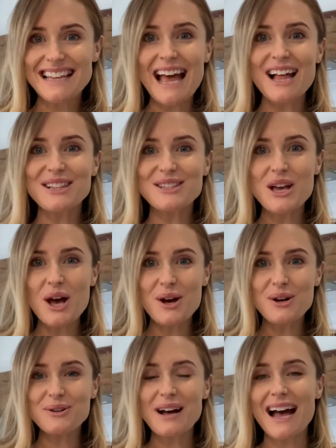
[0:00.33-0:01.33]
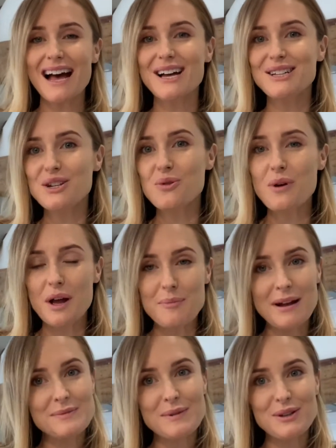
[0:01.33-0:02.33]
Hello and welcome
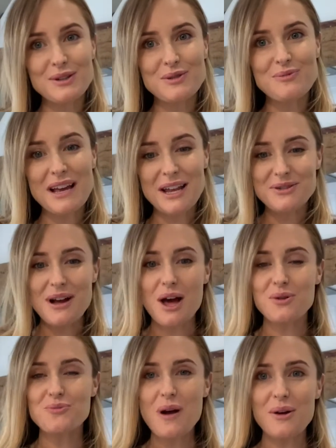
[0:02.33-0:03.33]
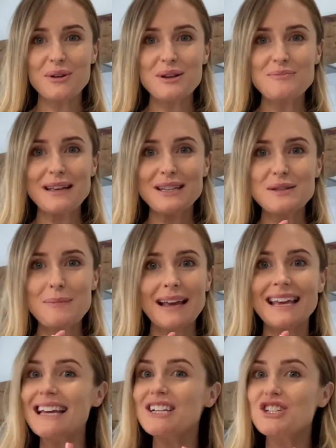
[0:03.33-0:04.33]
back to my YouTube channel and welcome into my
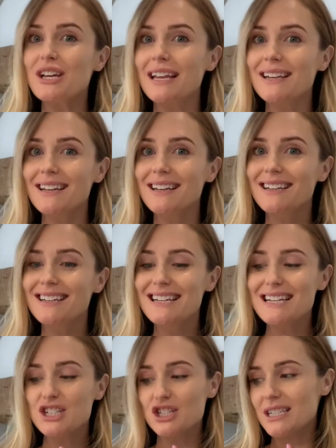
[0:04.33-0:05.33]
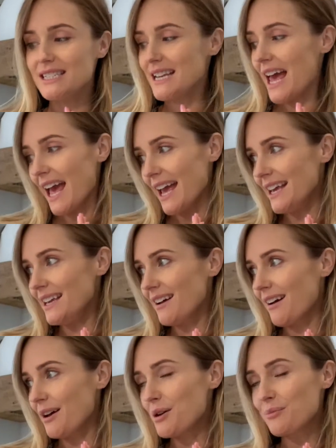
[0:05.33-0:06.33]
kitchen. Today
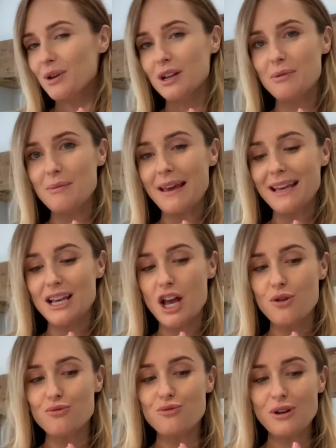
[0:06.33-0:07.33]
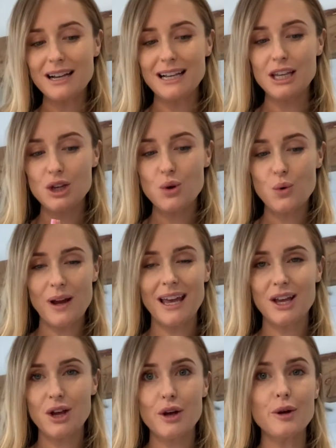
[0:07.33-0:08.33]
I am going to be making a really
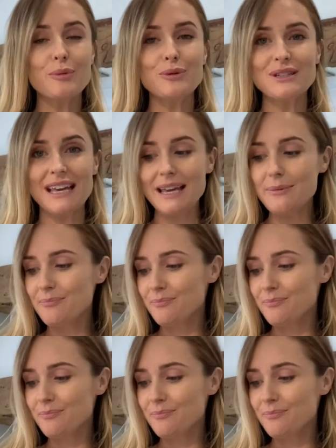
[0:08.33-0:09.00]
quick herbal tea.